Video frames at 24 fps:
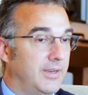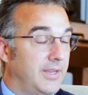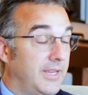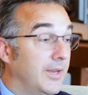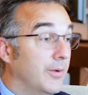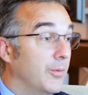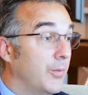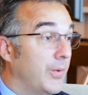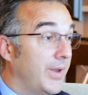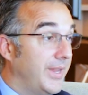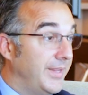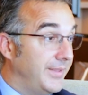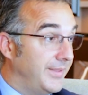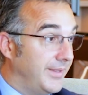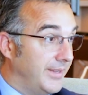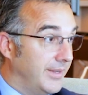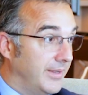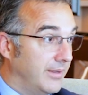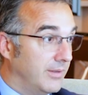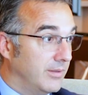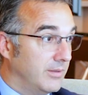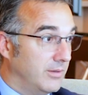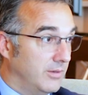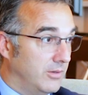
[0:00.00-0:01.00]
in
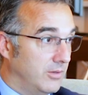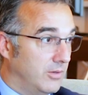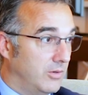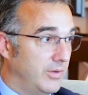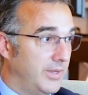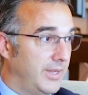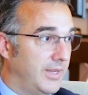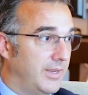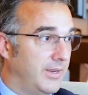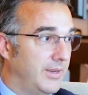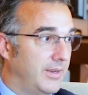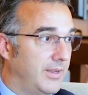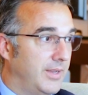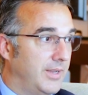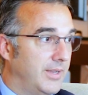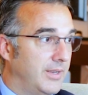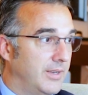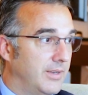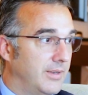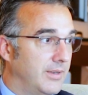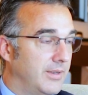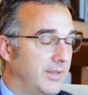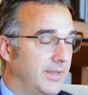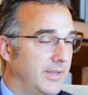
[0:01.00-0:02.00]
rating, you
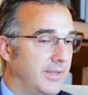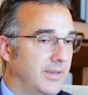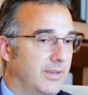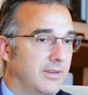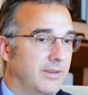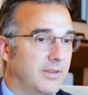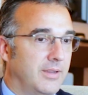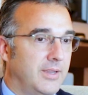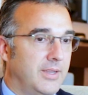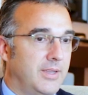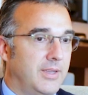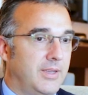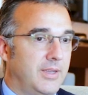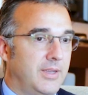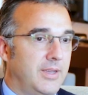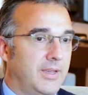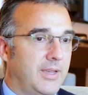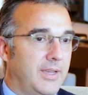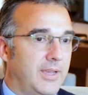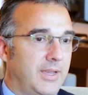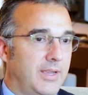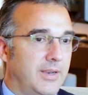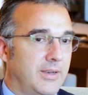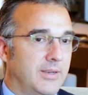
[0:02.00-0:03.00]
know,
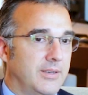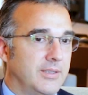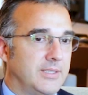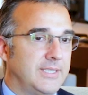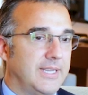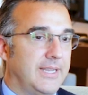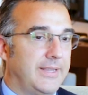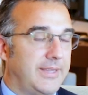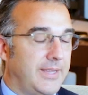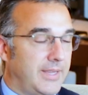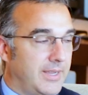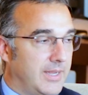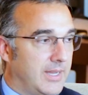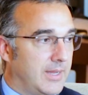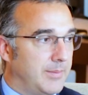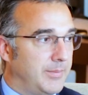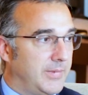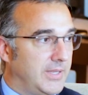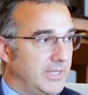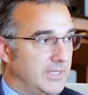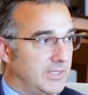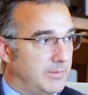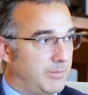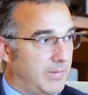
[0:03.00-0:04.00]
and setting
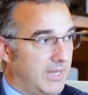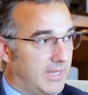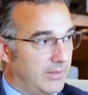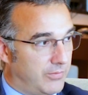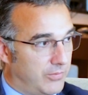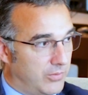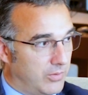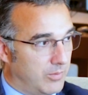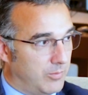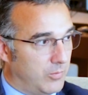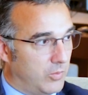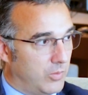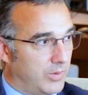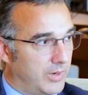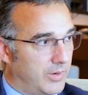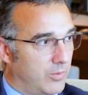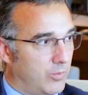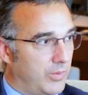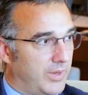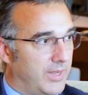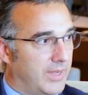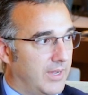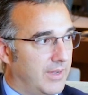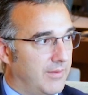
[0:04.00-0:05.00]
up this platform where
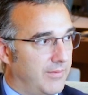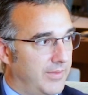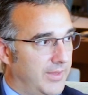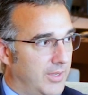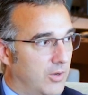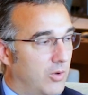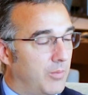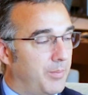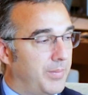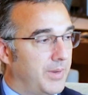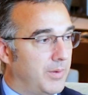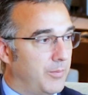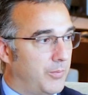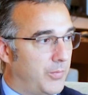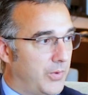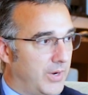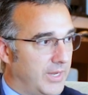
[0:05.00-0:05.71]
we have the open